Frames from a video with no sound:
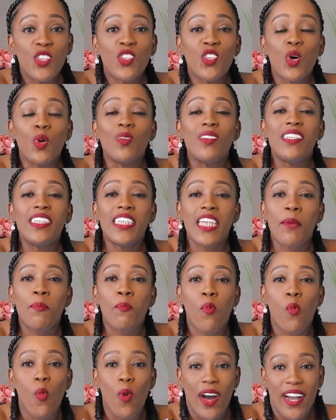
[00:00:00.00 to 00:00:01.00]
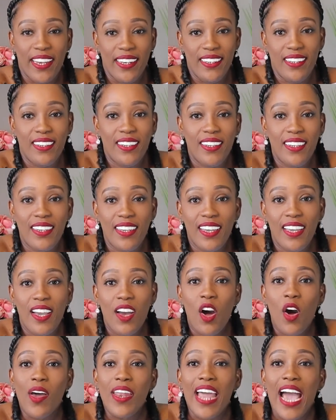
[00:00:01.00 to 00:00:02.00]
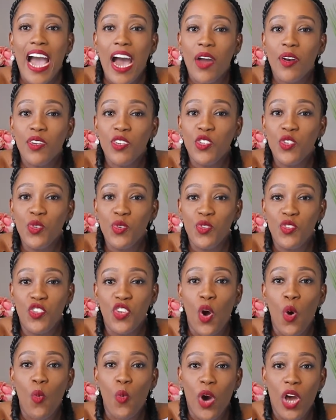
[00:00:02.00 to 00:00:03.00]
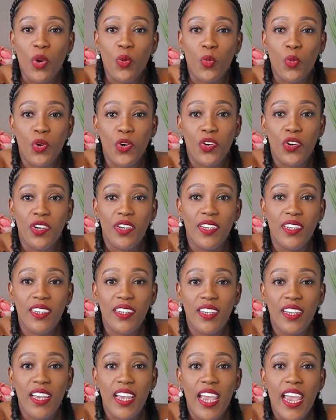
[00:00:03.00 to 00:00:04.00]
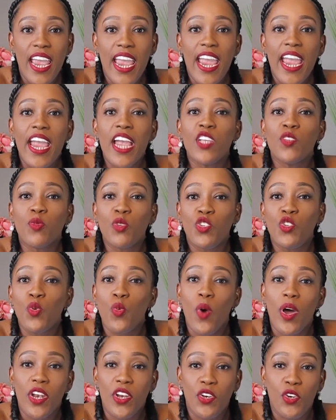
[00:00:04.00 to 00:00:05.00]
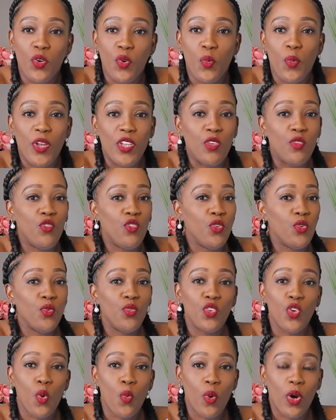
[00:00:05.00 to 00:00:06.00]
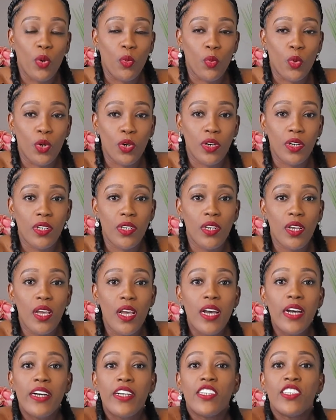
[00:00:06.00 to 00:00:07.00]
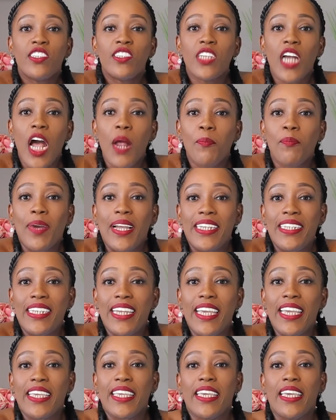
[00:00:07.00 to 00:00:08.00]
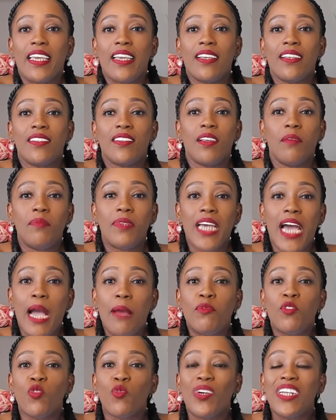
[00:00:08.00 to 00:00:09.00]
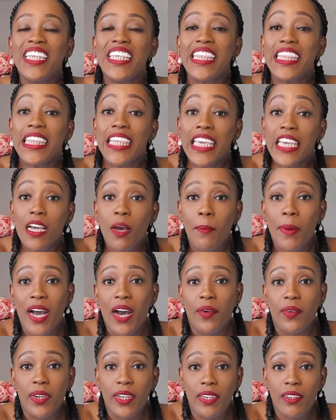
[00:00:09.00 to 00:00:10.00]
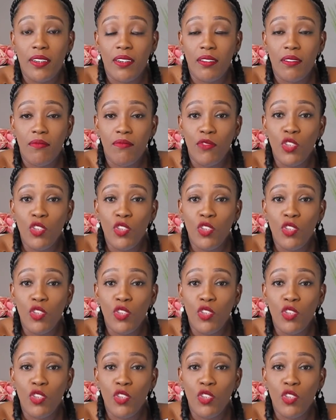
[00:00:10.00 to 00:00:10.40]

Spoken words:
So, tip 1 on how to choose your one word. Here's what you want to do when you choose your one word. Start by taking some time to really think about it.